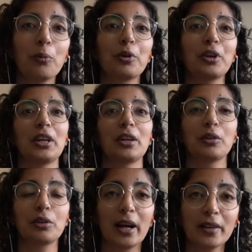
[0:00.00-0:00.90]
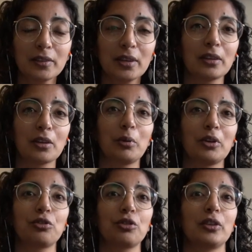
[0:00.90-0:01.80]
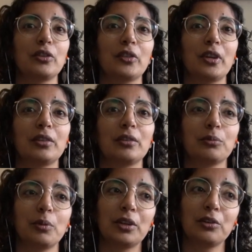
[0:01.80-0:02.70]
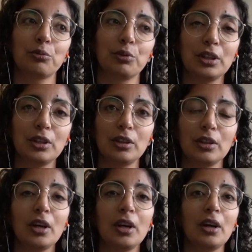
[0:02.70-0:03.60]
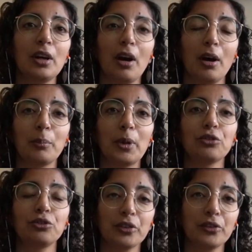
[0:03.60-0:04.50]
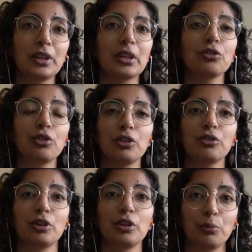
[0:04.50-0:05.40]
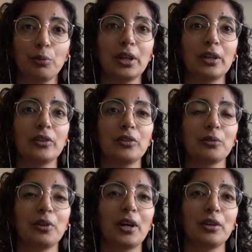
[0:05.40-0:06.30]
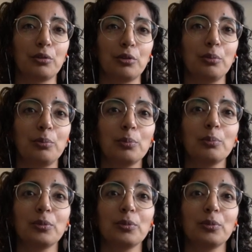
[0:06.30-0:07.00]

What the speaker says: working, asking the questions and re-adjusting and changing your ways so that you're